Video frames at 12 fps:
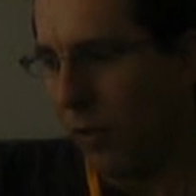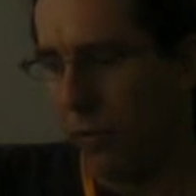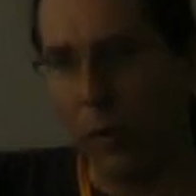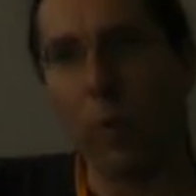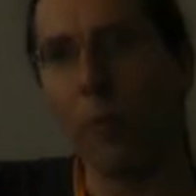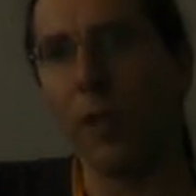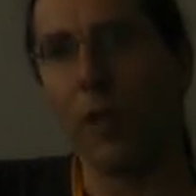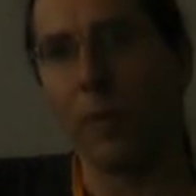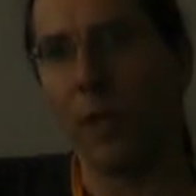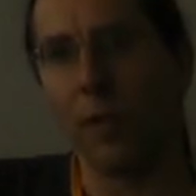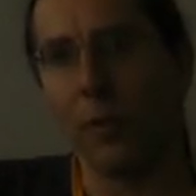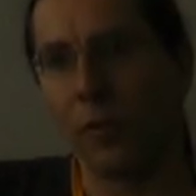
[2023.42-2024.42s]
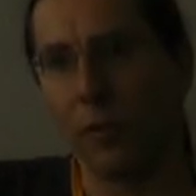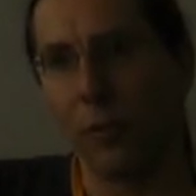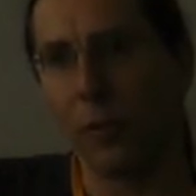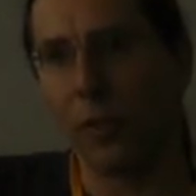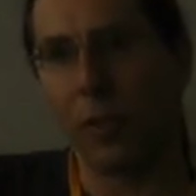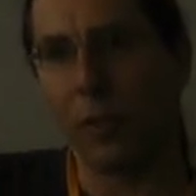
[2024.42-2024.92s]
filmed them in their
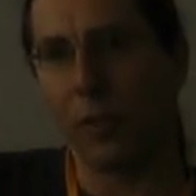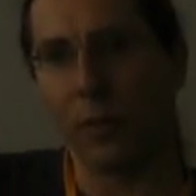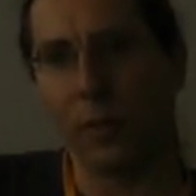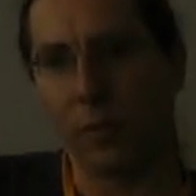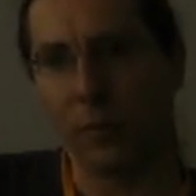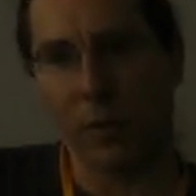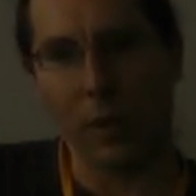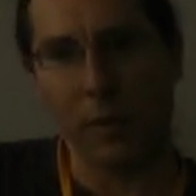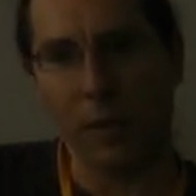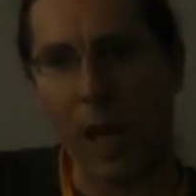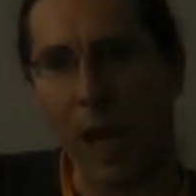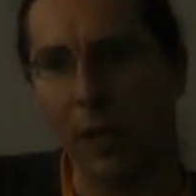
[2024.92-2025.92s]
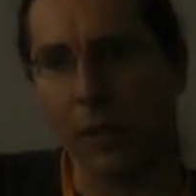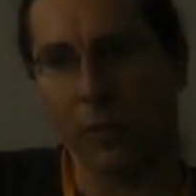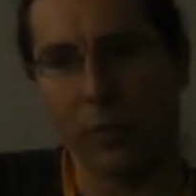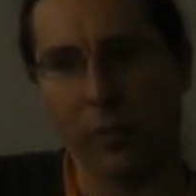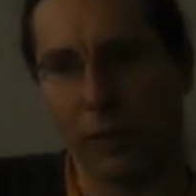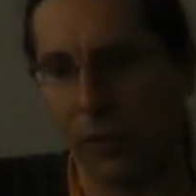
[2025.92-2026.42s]
studio. You know,
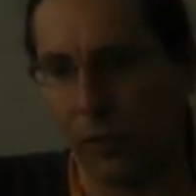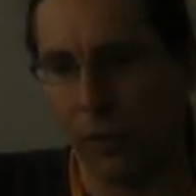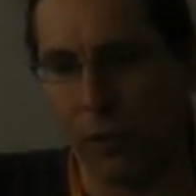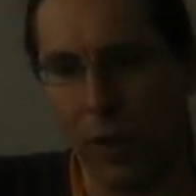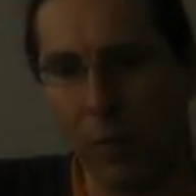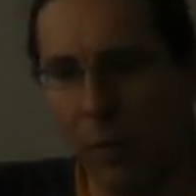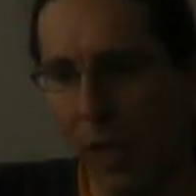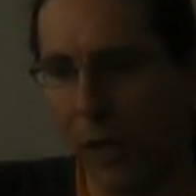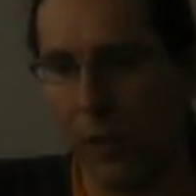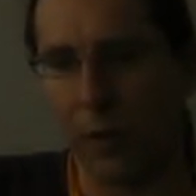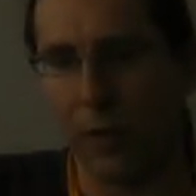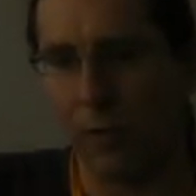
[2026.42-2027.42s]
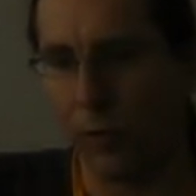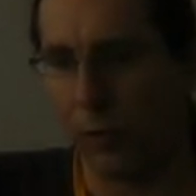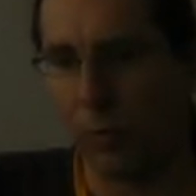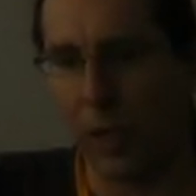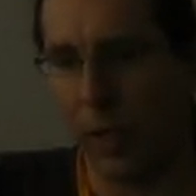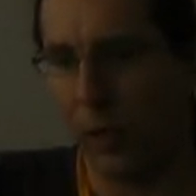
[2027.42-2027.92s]
Alex is a drum maker and a
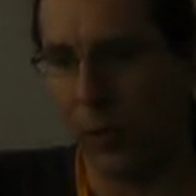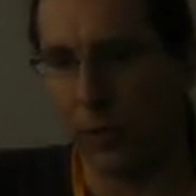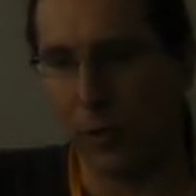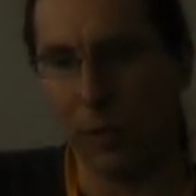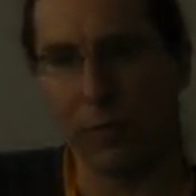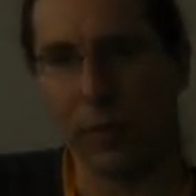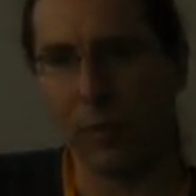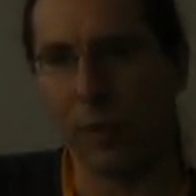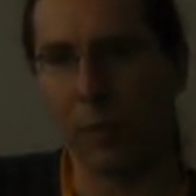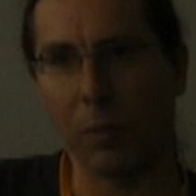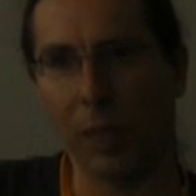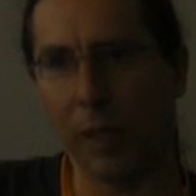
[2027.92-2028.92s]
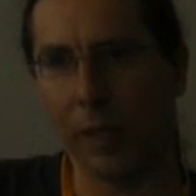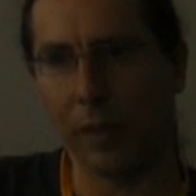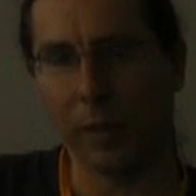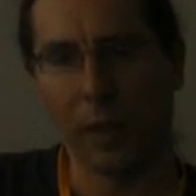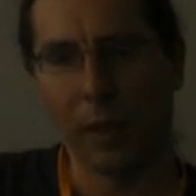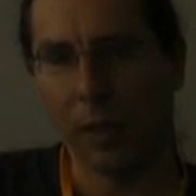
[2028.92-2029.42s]
flute player, so I filmed him
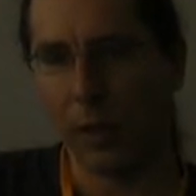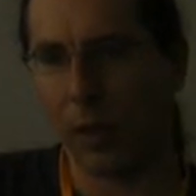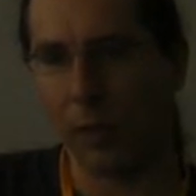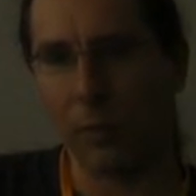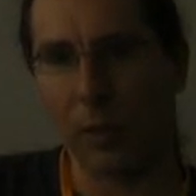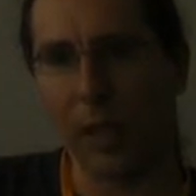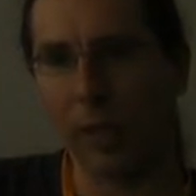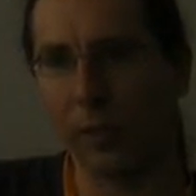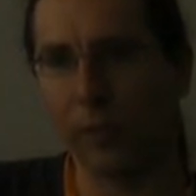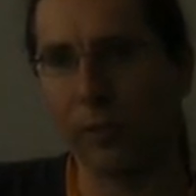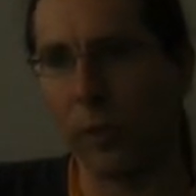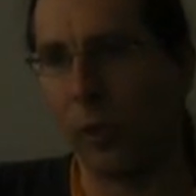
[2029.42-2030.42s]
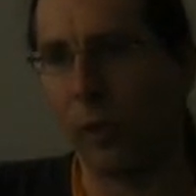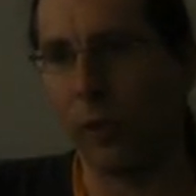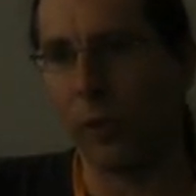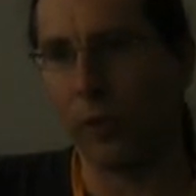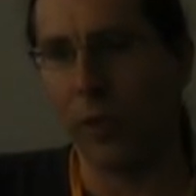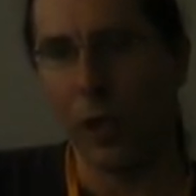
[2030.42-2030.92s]
playing his flute,
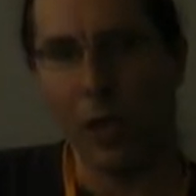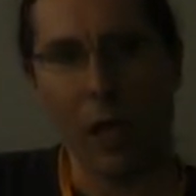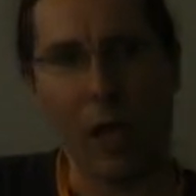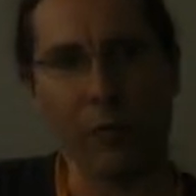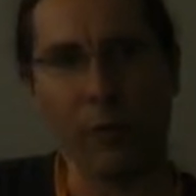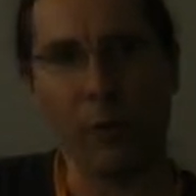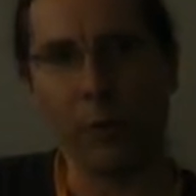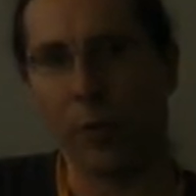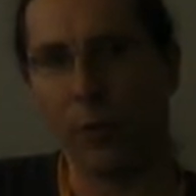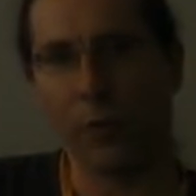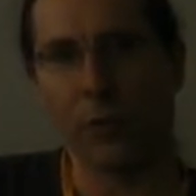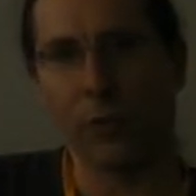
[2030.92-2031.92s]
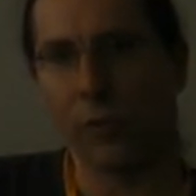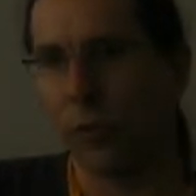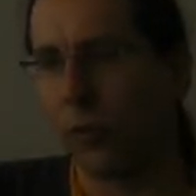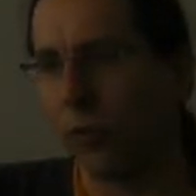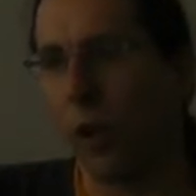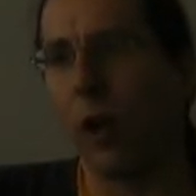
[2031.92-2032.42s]
and I filmed his
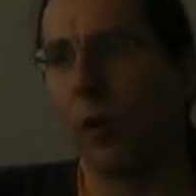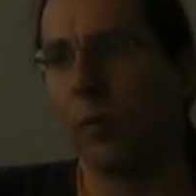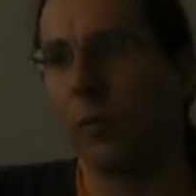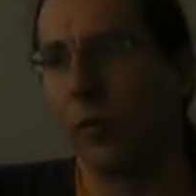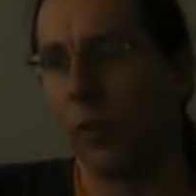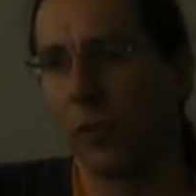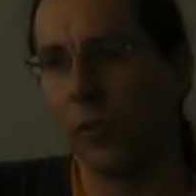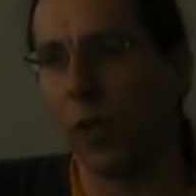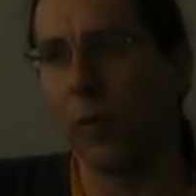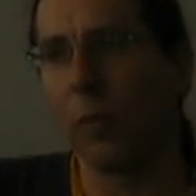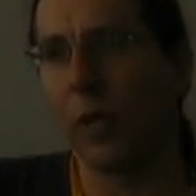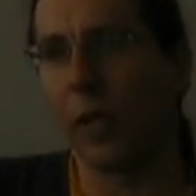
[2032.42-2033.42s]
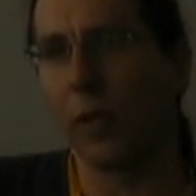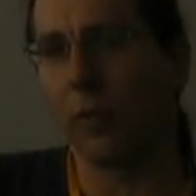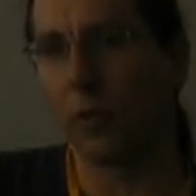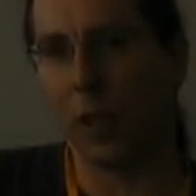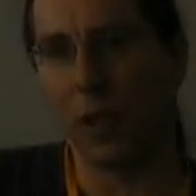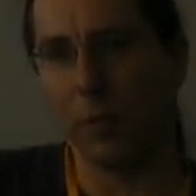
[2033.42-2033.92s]
son playing
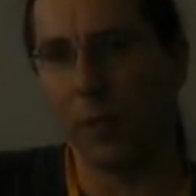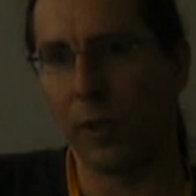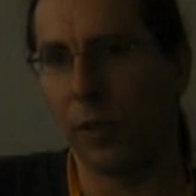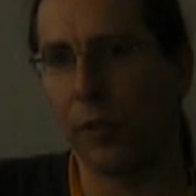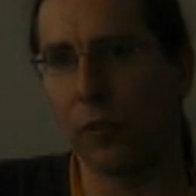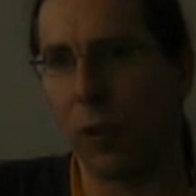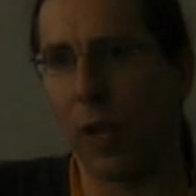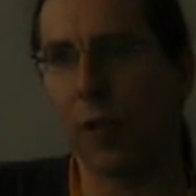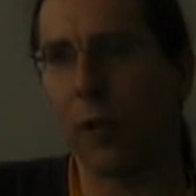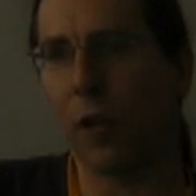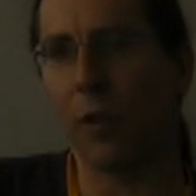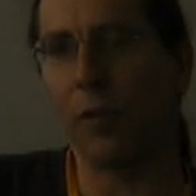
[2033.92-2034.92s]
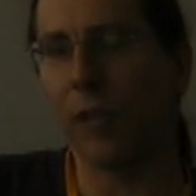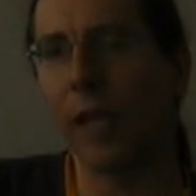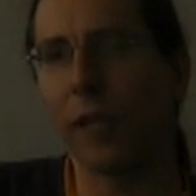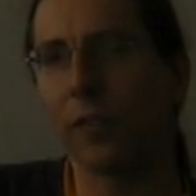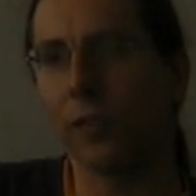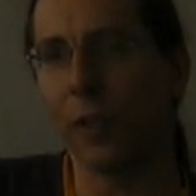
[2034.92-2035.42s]
drum, and his granddaughter
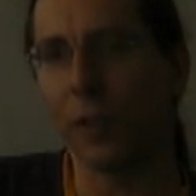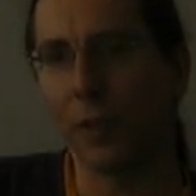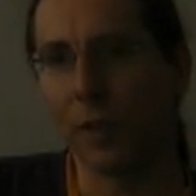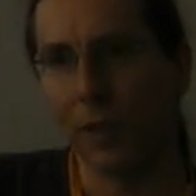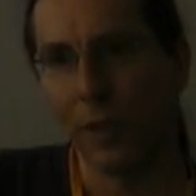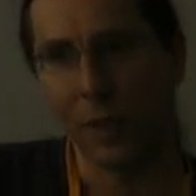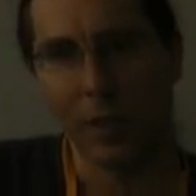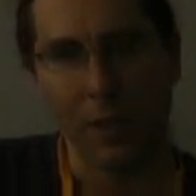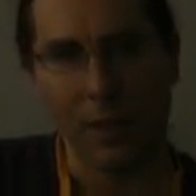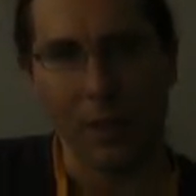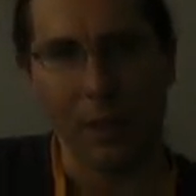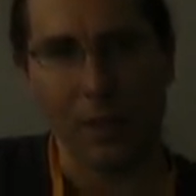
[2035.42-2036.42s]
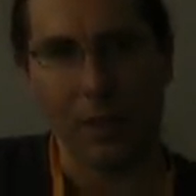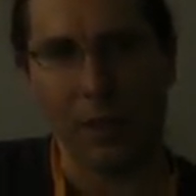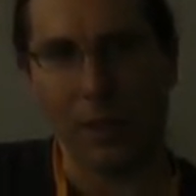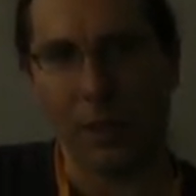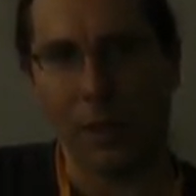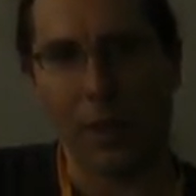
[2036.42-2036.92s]
dancing.
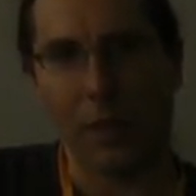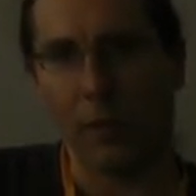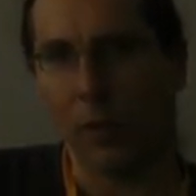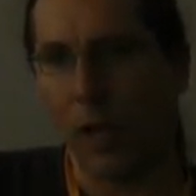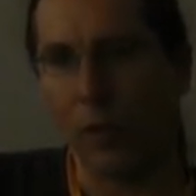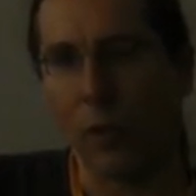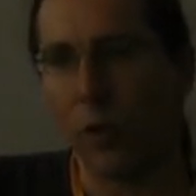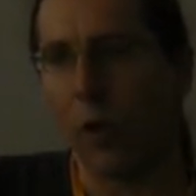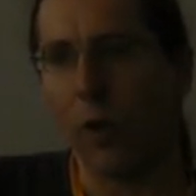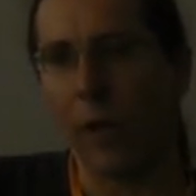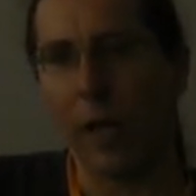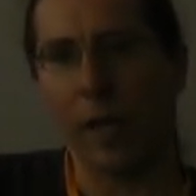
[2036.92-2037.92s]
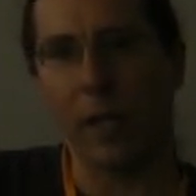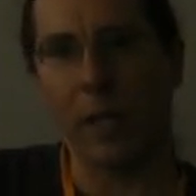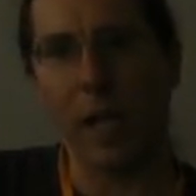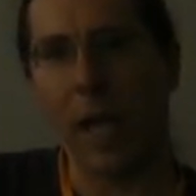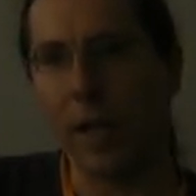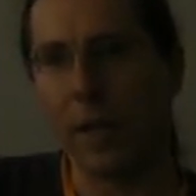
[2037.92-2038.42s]
And I took all that
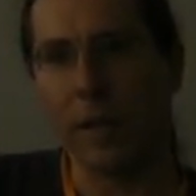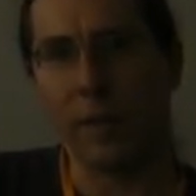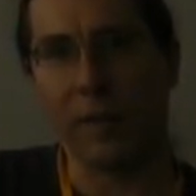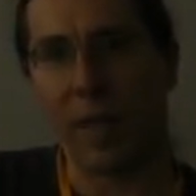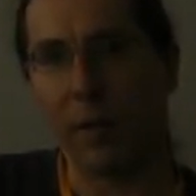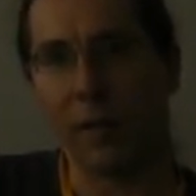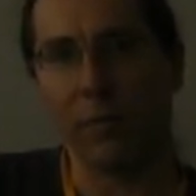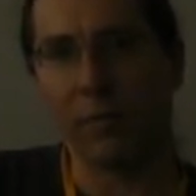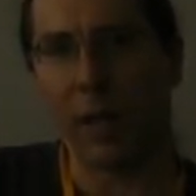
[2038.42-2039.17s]
and edited it down in